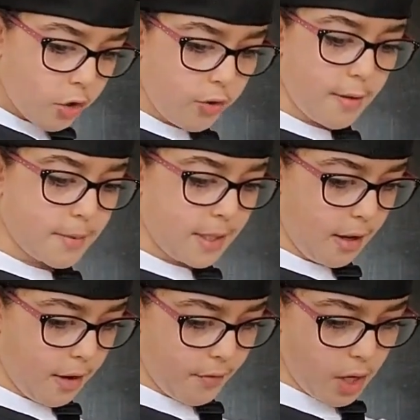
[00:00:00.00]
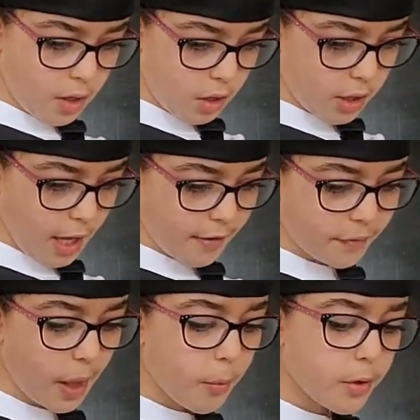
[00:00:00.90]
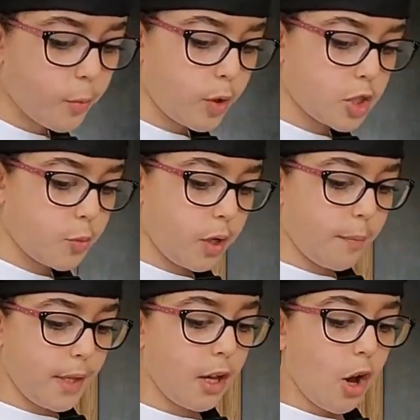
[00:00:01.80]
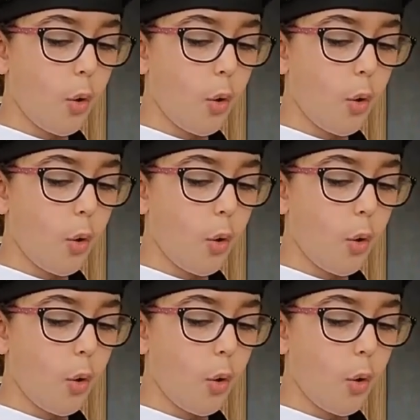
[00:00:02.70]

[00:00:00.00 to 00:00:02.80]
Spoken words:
grams of cake flour, which would be